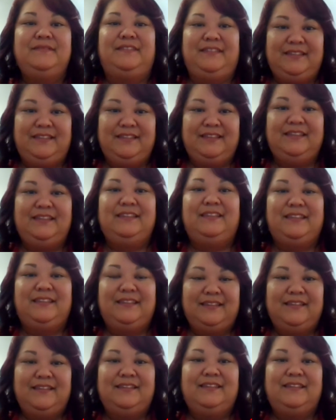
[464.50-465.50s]

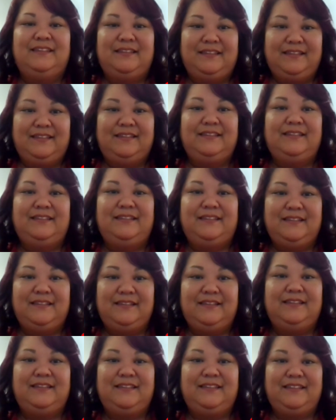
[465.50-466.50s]

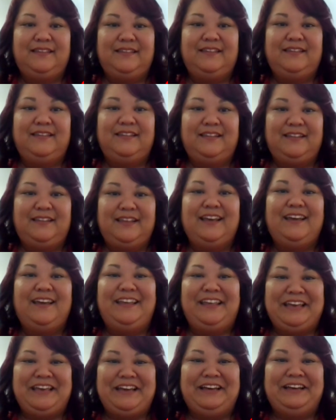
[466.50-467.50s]

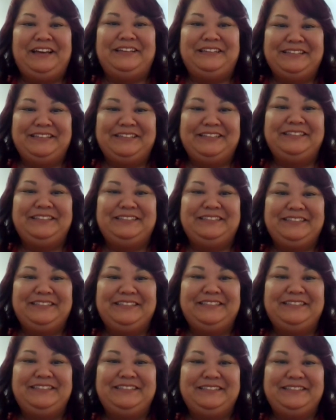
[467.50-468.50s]

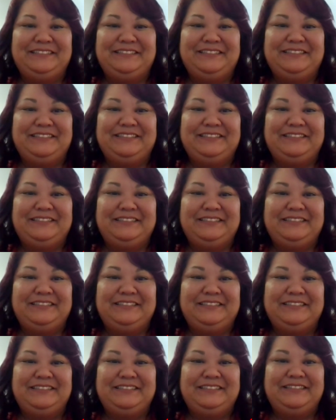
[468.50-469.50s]

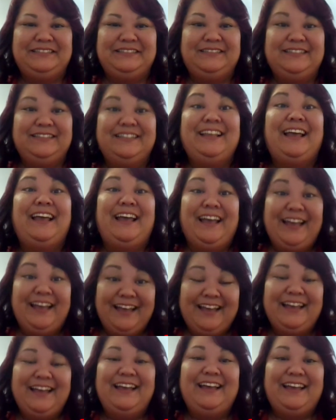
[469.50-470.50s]

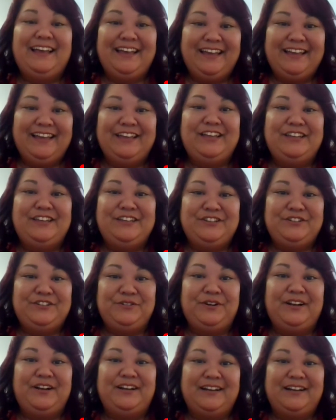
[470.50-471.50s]

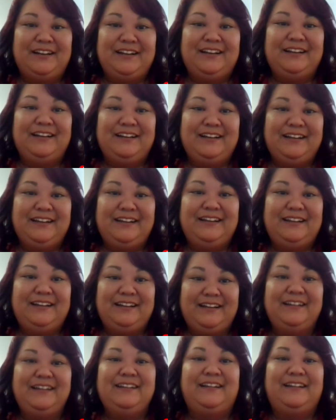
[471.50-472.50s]
No words are spoken by the person on screen.